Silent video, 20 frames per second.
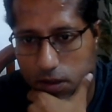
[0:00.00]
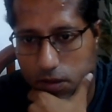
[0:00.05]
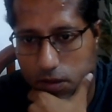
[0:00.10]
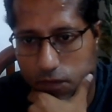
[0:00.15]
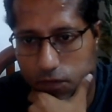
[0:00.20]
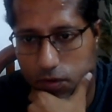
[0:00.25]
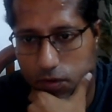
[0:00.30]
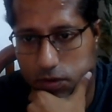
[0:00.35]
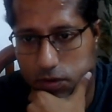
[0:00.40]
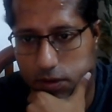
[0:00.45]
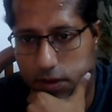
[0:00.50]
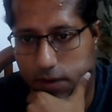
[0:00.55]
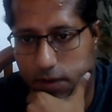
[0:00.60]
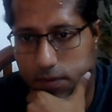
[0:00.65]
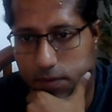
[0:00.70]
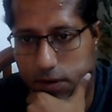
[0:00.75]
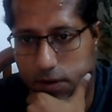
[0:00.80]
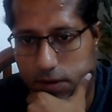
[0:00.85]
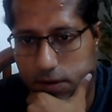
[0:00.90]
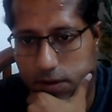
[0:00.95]
for the
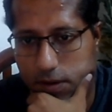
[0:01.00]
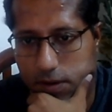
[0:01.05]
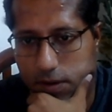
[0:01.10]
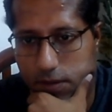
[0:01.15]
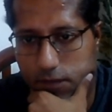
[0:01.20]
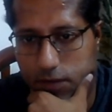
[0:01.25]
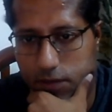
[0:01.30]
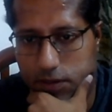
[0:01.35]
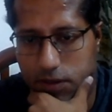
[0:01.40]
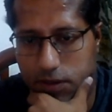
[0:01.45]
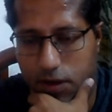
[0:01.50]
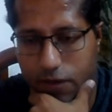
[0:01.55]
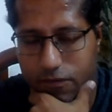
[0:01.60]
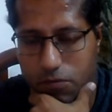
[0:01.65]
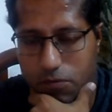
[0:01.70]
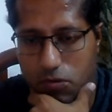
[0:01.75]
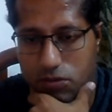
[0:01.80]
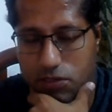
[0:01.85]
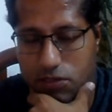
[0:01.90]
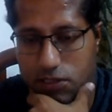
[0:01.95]
number where the
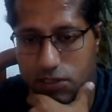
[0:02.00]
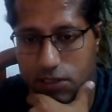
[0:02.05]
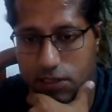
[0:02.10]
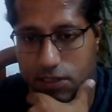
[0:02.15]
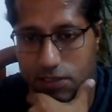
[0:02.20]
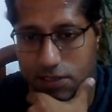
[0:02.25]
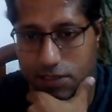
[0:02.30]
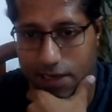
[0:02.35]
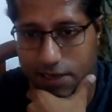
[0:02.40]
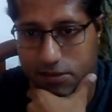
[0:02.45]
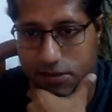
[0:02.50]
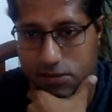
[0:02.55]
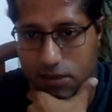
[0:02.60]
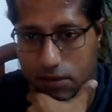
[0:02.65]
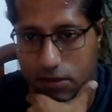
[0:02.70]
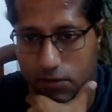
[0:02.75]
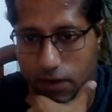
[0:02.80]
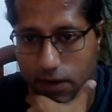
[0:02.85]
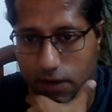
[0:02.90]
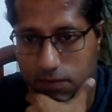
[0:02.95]
leftmost digit is x
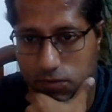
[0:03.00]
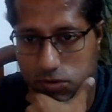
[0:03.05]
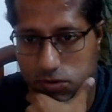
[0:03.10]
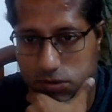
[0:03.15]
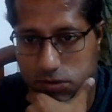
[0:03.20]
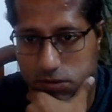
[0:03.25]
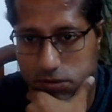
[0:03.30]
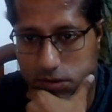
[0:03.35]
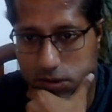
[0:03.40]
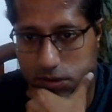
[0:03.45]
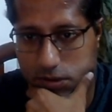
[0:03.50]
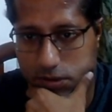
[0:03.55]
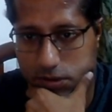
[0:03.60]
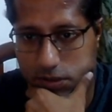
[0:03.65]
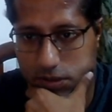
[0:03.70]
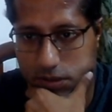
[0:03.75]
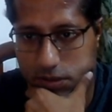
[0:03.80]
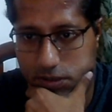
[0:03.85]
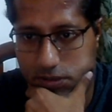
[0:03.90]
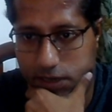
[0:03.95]
and the rightmost
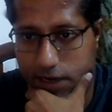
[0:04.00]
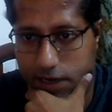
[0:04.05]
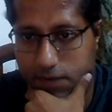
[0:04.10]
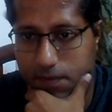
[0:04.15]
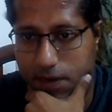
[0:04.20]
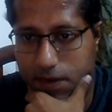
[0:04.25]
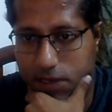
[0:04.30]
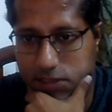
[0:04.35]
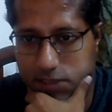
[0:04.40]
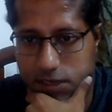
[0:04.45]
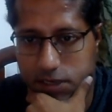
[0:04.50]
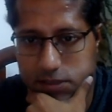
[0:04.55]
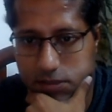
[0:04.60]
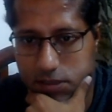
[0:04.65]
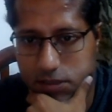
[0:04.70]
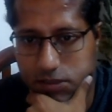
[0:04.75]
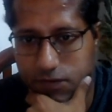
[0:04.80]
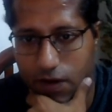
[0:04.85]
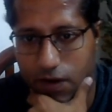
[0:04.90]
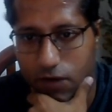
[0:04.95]
digit is 8 minus x,
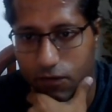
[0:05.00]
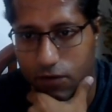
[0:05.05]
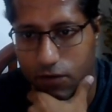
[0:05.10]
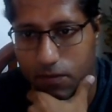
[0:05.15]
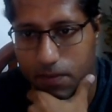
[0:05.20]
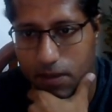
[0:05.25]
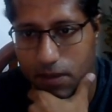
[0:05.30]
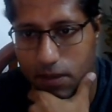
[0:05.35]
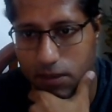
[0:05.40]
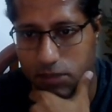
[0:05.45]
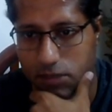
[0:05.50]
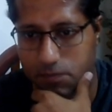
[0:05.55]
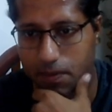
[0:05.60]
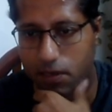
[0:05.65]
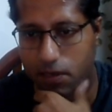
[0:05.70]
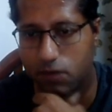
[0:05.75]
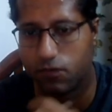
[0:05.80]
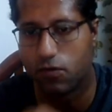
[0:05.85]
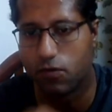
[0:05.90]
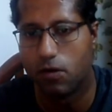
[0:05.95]
its value will be in the
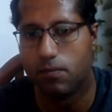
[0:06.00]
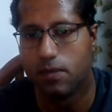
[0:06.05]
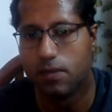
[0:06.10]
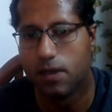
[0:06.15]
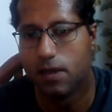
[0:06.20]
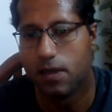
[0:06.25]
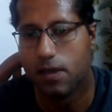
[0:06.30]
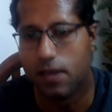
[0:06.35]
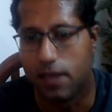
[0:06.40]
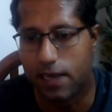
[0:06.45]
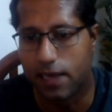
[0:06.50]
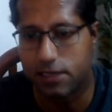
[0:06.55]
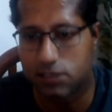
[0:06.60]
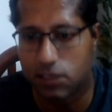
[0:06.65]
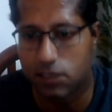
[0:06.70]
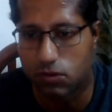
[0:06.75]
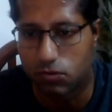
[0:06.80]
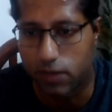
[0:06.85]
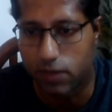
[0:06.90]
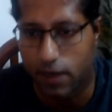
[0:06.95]
expanded form x
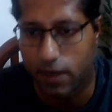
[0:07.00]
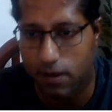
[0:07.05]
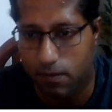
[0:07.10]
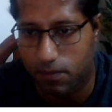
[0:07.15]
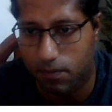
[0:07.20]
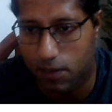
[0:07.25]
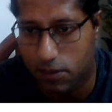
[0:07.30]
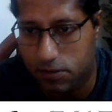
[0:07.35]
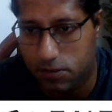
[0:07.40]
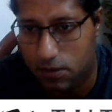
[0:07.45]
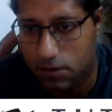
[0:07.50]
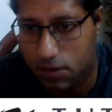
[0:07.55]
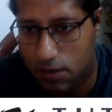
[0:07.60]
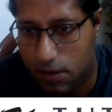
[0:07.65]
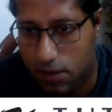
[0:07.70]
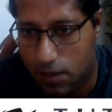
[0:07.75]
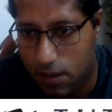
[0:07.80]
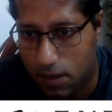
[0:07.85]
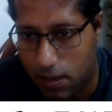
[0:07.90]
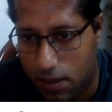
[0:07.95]
into 10 plus
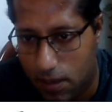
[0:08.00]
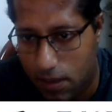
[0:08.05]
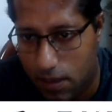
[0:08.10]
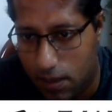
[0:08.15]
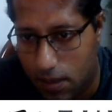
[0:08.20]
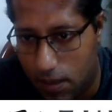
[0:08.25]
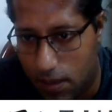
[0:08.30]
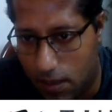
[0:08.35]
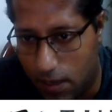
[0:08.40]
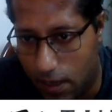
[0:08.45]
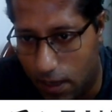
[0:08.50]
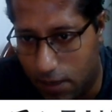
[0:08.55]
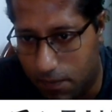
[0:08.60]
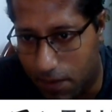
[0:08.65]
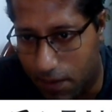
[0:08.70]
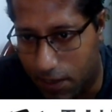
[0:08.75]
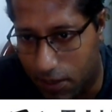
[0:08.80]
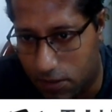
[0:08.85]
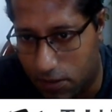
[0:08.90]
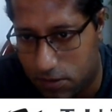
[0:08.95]
8
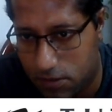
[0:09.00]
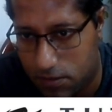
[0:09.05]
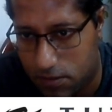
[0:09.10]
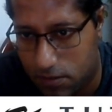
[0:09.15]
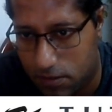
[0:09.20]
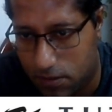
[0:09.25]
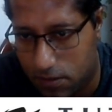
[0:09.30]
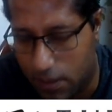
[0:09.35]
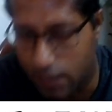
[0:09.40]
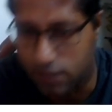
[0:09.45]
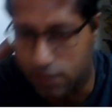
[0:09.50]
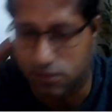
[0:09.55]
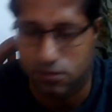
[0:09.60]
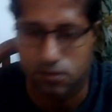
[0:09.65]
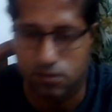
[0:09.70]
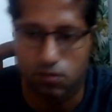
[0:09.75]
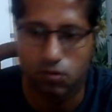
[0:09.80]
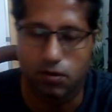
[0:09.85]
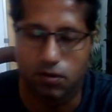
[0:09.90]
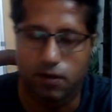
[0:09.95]
minus x.
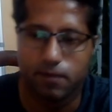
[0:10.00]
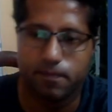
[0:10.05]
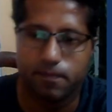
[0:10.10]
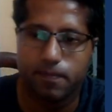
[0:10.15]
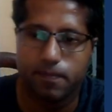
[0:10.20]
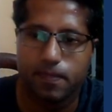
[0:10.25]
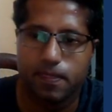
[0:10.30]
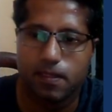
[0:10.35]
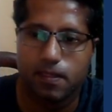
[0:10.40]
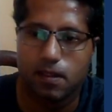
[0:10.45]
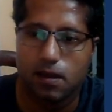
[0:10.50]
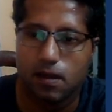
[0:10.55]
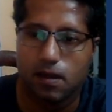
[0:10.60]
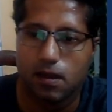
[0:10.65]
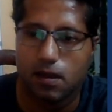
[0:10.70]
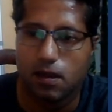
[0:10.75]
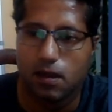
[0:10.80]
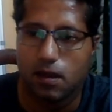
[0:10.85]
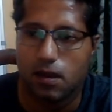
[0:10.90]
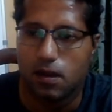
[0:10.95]
Okay.
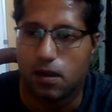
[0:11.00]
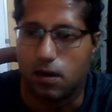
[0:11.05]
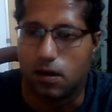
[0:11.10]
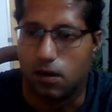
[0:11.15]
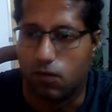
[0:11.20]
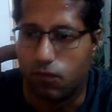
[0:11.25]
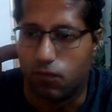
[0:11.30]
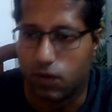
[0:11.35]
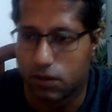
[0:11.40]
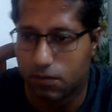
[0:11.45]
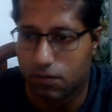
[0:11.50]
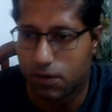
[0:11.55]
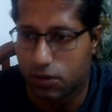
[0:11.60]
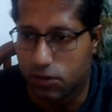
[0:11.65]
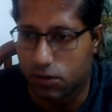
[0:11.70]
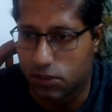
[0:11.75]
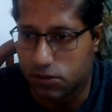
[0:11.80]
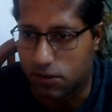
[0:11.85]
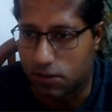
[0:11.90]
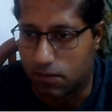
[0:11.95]
Now what about
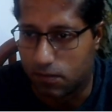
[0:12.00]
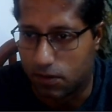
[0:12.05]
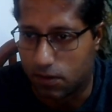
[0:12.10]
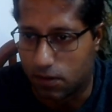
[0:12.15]
this number?